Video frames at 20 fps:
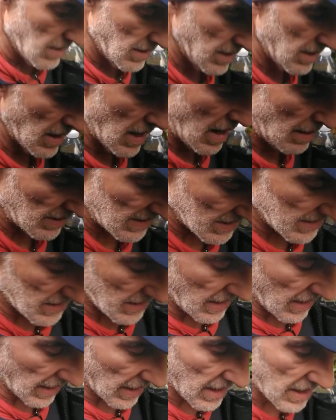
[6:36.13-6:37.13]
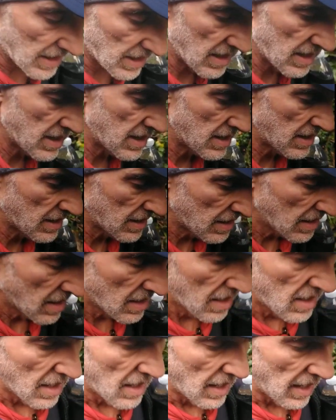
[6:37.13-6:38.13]
you know, I've been sick.
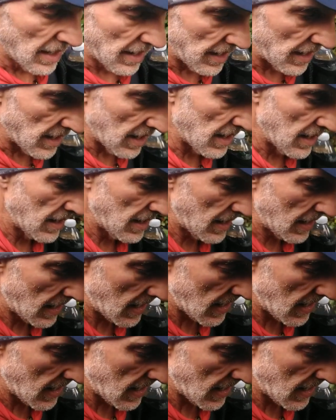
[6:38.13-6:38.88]
What